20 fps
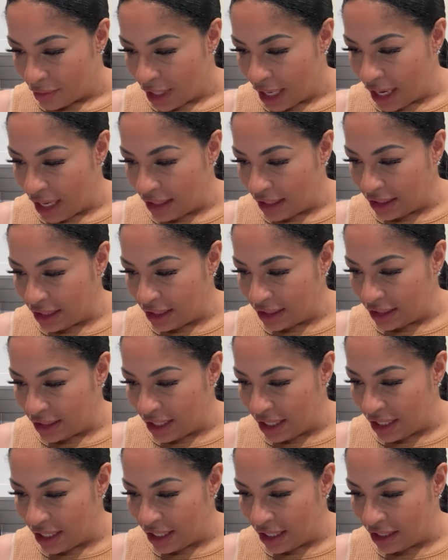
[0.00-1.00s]
Hey,
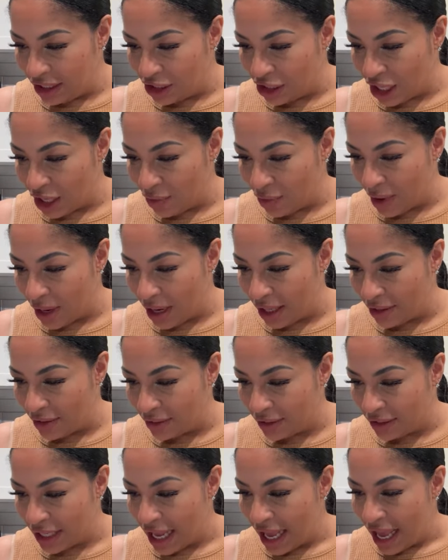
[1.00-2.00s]
Justin, and Jay
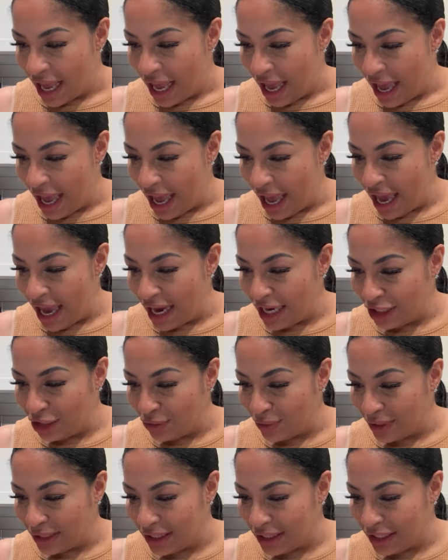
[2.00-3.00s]
Rogers. Hey,
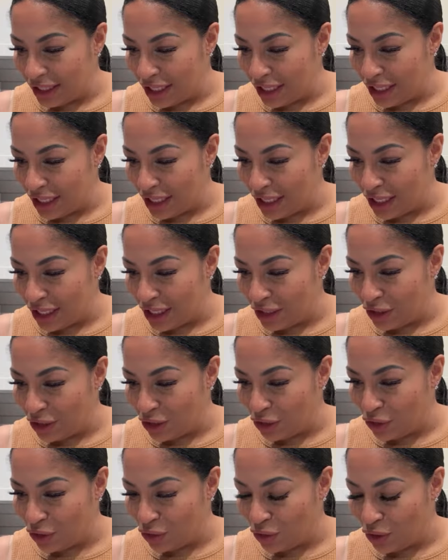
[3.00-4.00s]
Trista, uh,
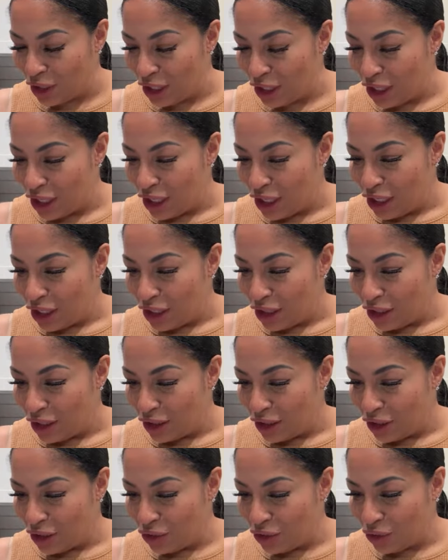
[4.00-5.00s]

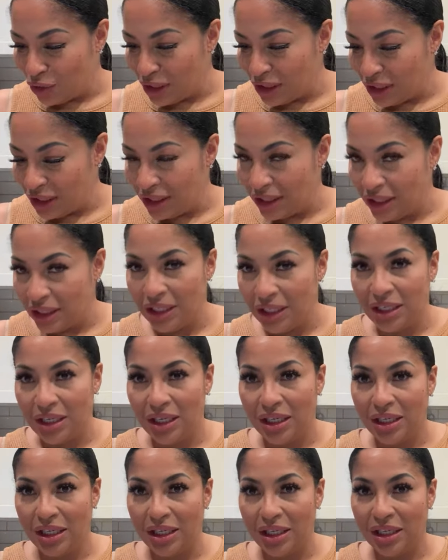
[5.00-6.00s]
Tr- Tricia.
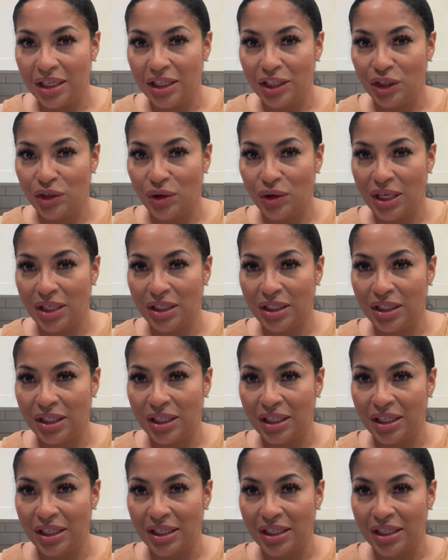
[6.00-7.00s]

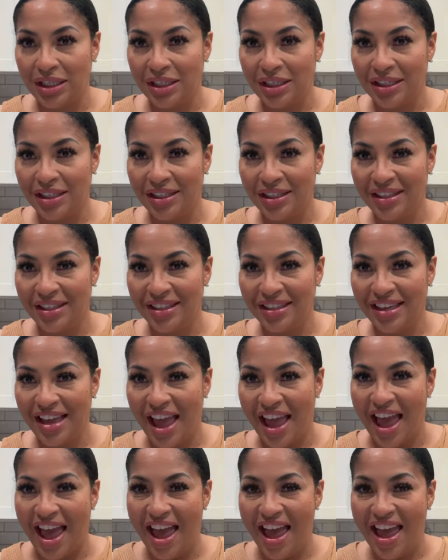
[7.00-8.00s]
Tracia.
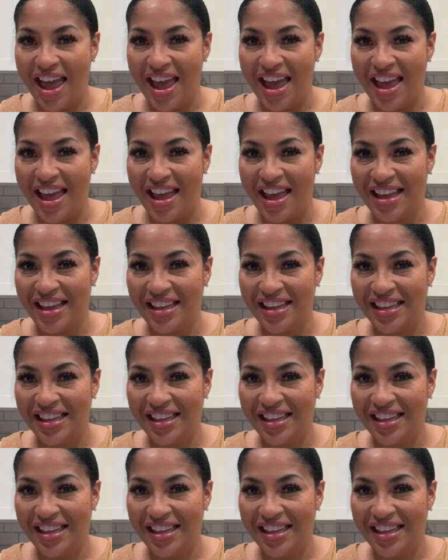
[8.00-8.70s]
Hey.